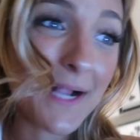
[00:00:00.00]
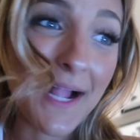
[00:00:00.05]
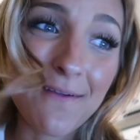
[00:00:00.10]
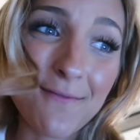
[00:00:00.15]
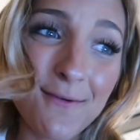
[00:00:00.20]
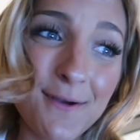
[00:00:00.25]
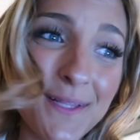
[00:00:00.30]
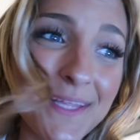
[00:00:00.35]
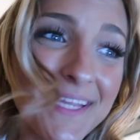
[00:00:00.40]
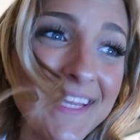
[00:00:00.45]
I
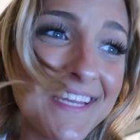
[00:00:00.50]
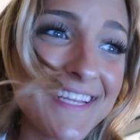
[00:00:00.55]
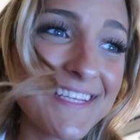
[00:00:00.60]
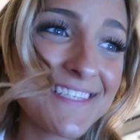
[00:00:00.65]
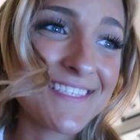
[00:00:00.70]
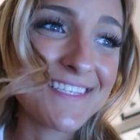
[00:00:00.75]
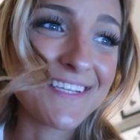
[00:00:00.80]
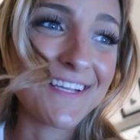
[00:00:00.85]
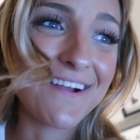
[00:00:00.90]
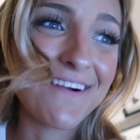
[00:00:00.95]
really
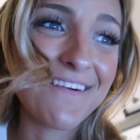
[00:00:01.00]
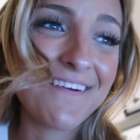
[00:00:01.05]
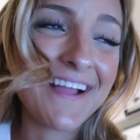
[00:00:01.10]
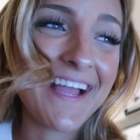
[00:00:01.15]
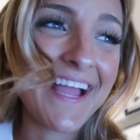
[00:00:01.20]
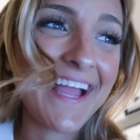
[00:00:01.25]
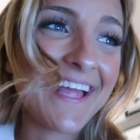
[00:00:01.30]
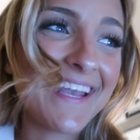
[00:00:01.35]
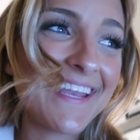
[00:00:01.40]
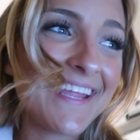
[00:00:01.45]
need to go
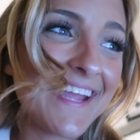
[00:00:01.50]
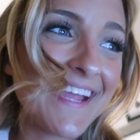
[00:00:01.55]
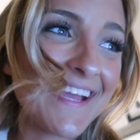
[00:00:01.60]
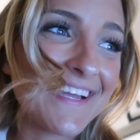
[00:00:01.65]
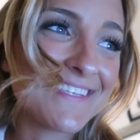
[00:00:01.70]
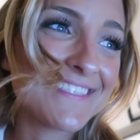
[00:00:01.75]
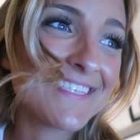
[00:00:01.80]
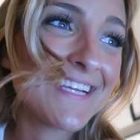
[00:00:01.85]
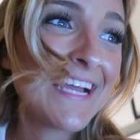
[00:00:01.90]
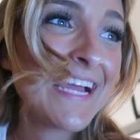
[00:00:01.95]
ahead
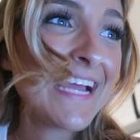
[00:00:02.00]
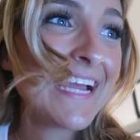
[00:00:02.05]
and